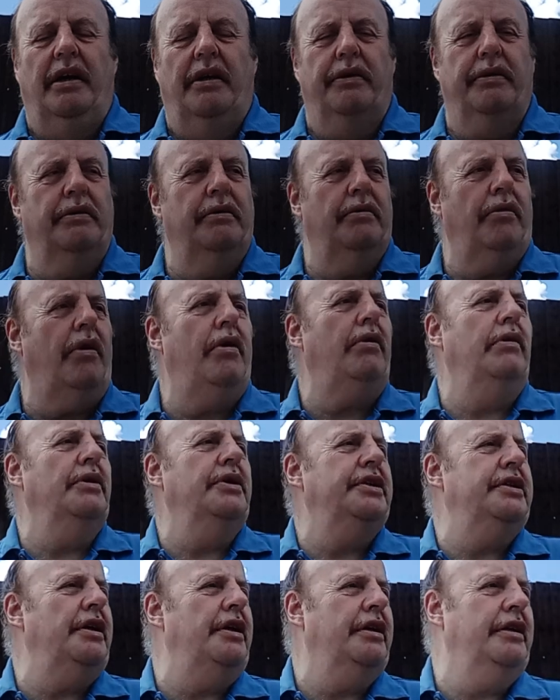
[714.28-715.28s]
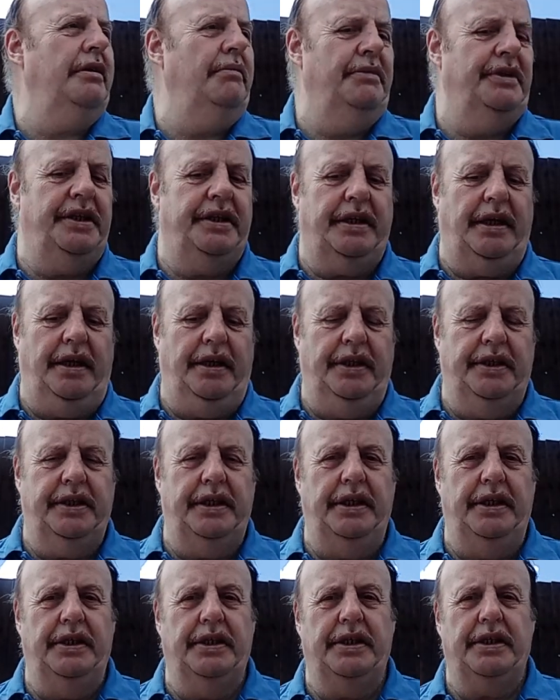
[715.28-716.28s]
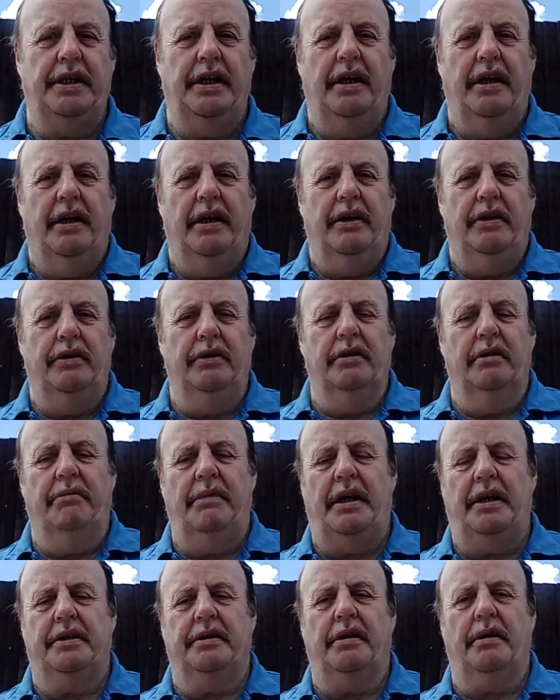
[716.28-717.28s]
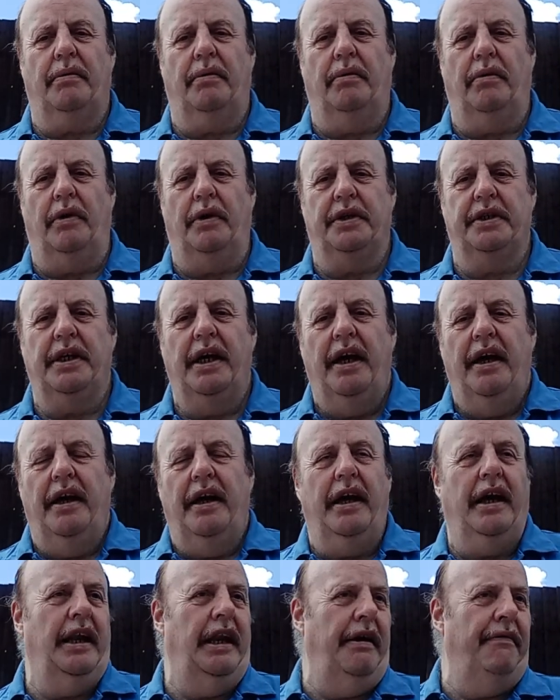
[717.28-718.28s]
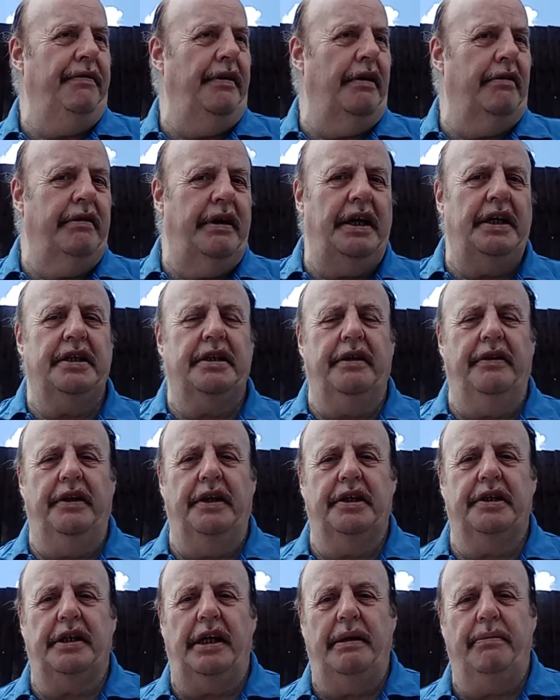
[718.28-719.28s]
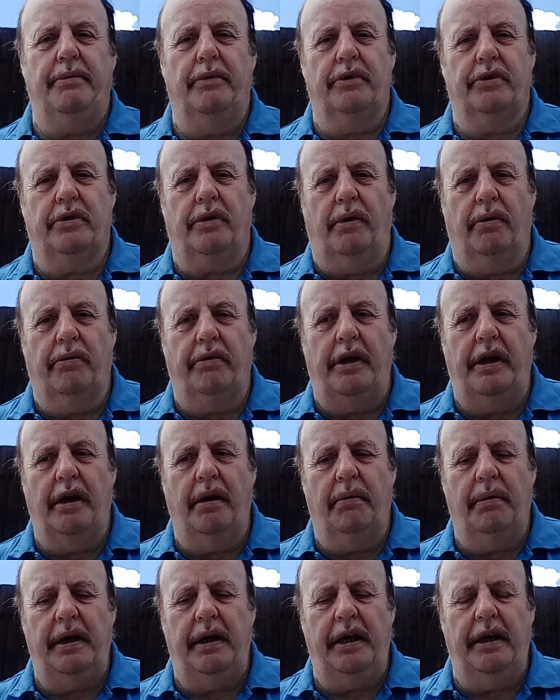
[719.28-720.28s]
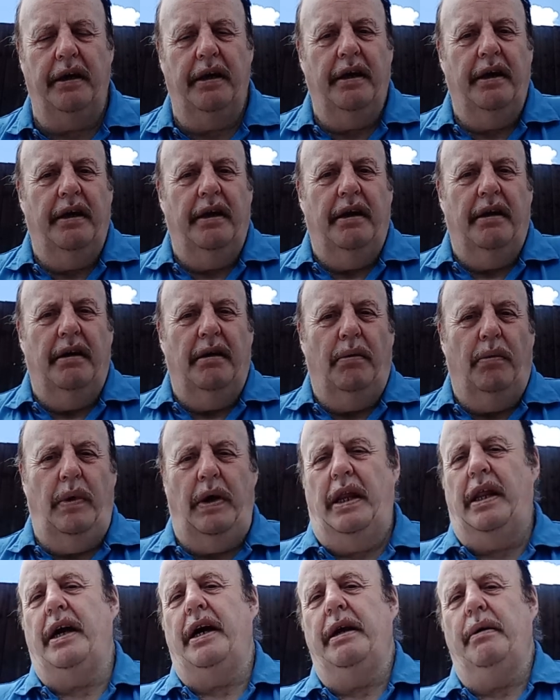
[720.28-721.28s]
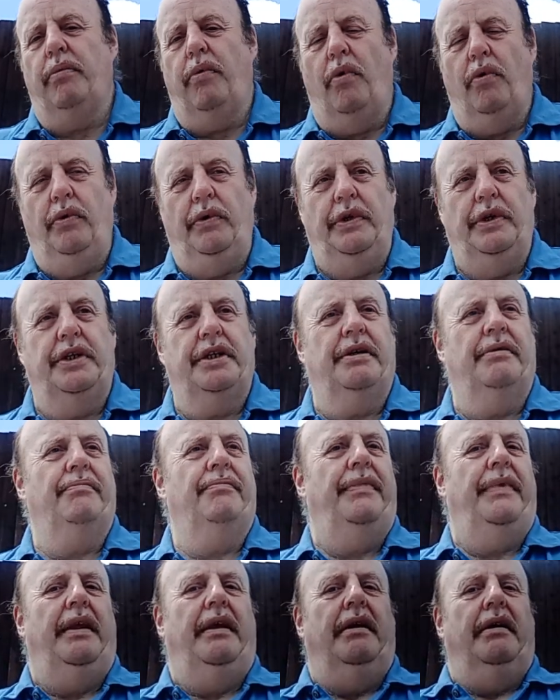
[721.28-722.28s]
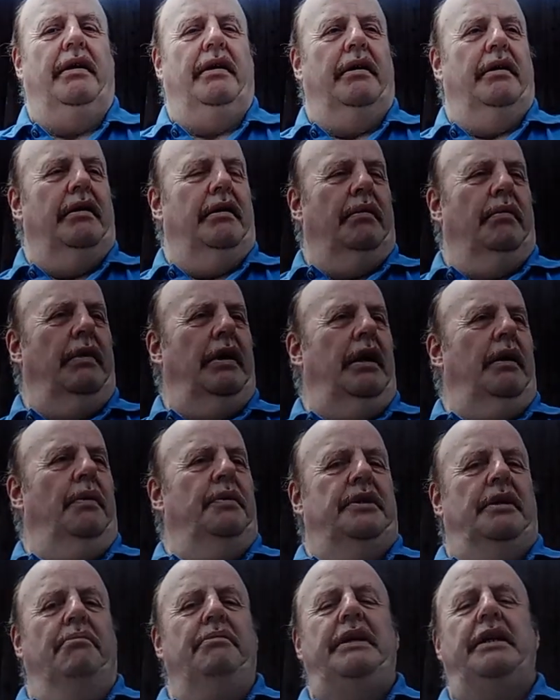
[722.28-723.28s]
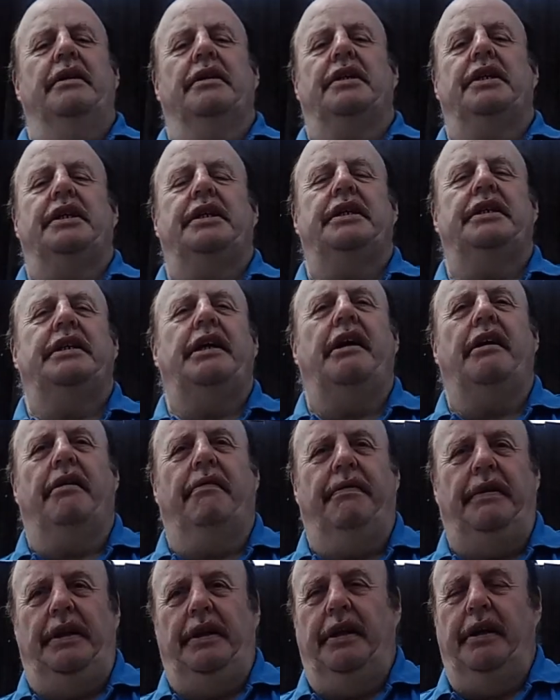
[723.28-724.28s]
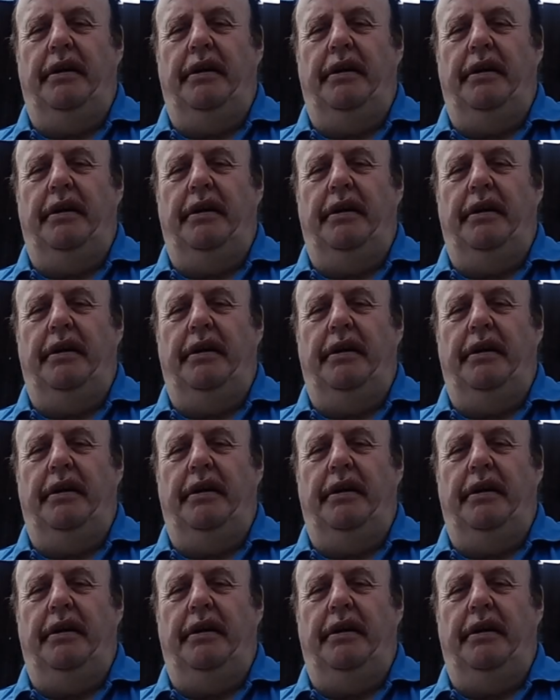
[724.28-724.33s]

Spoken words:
through all circumstances, no matter what. And if the rest of the disciples all run away, well, I won't. Well, it was a mere servant